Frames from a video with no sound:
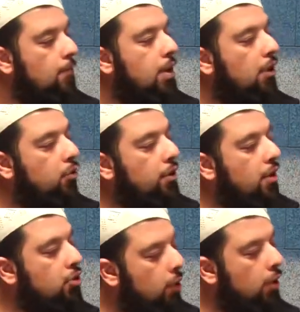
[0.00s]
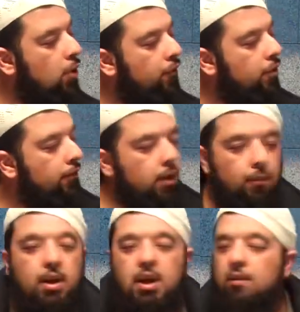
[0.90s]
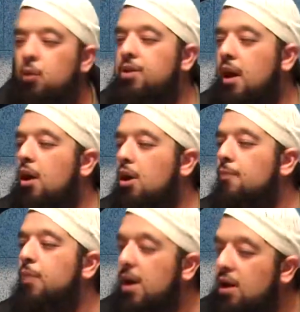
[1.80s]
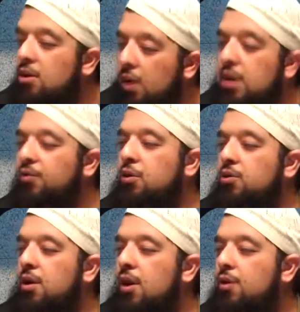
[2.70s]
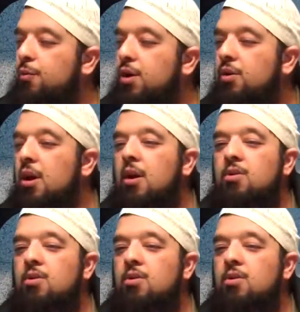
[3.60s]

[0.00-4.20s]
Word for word: because when they're doing kufr of their, meaning when they are being ungrateful to their husbands,